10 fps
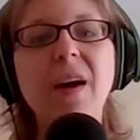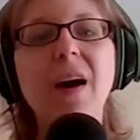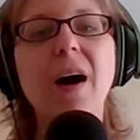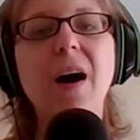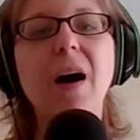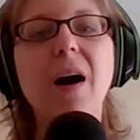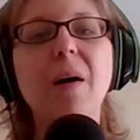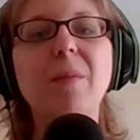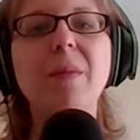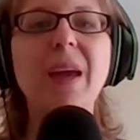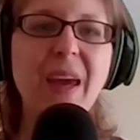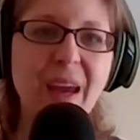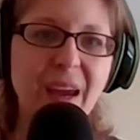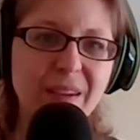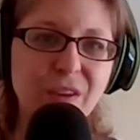And
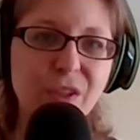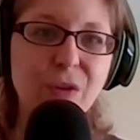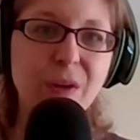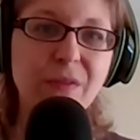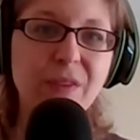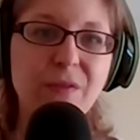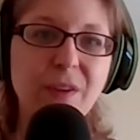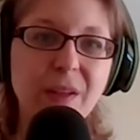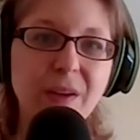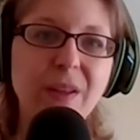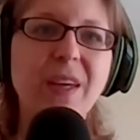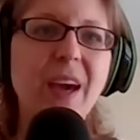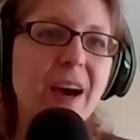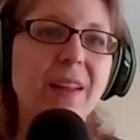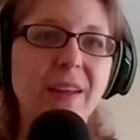there's sort of this feeling of like,
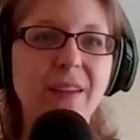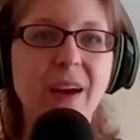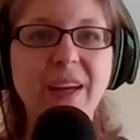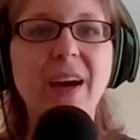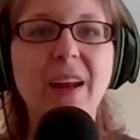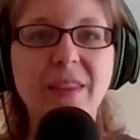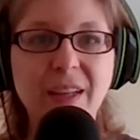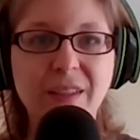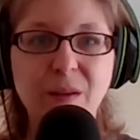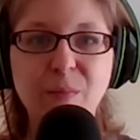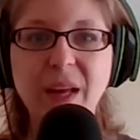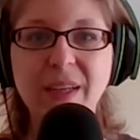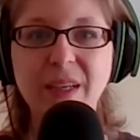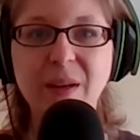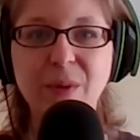yeah, like I get it, that's
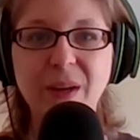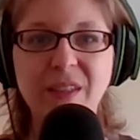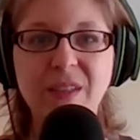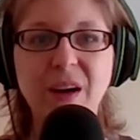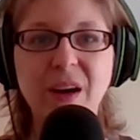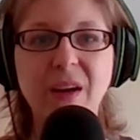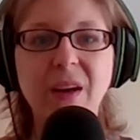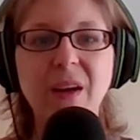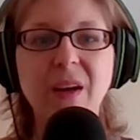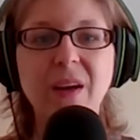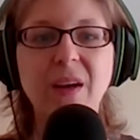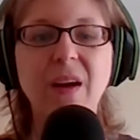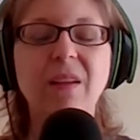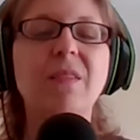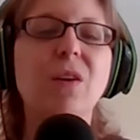unpleasant, but it's not
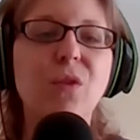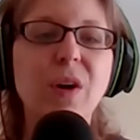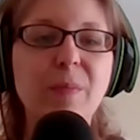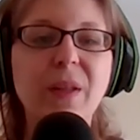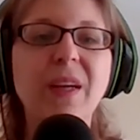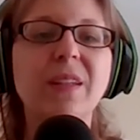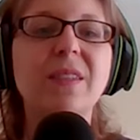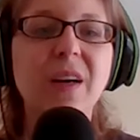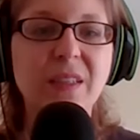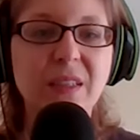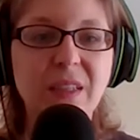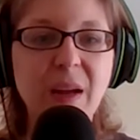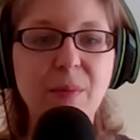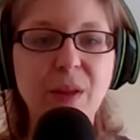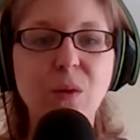crippling, it's not
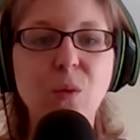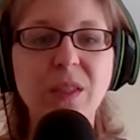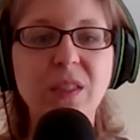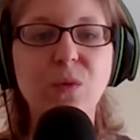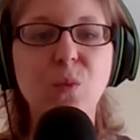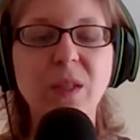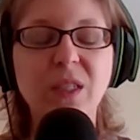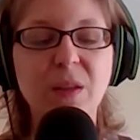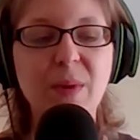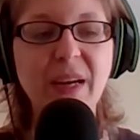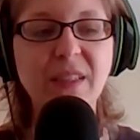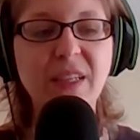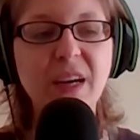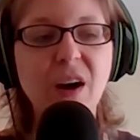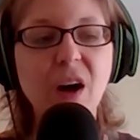disabling. What's the big
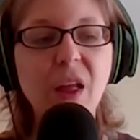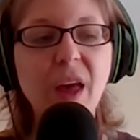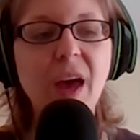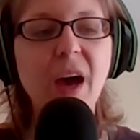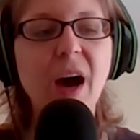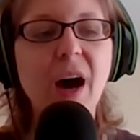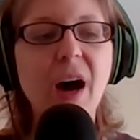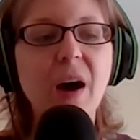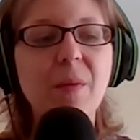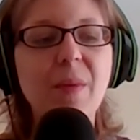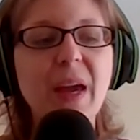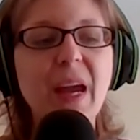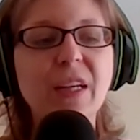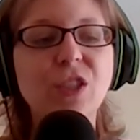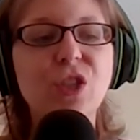deal?
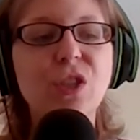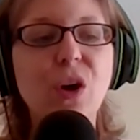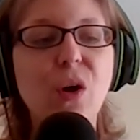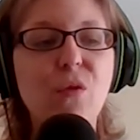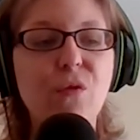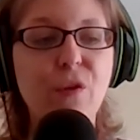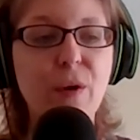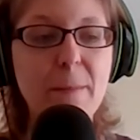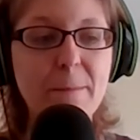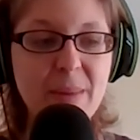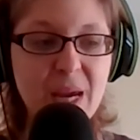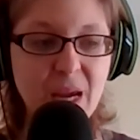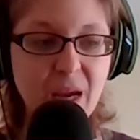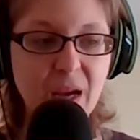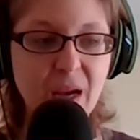And so for
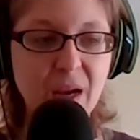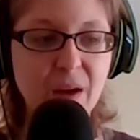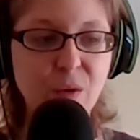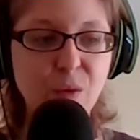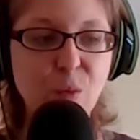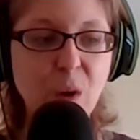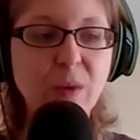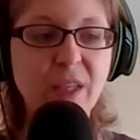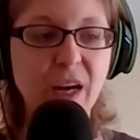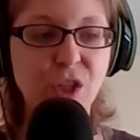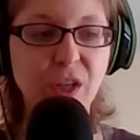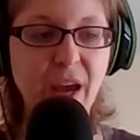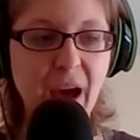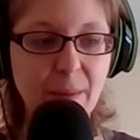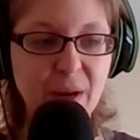me, what was actually
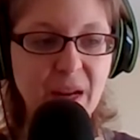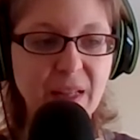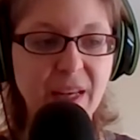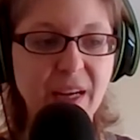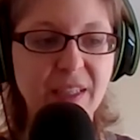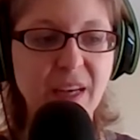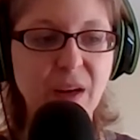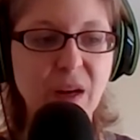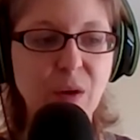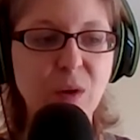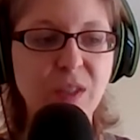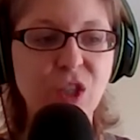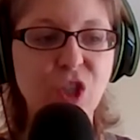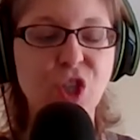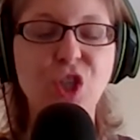happening, like I said, it
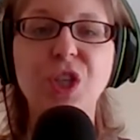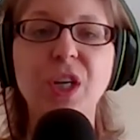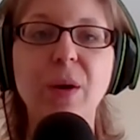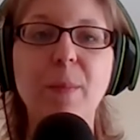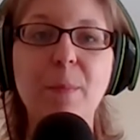wasn't just sheer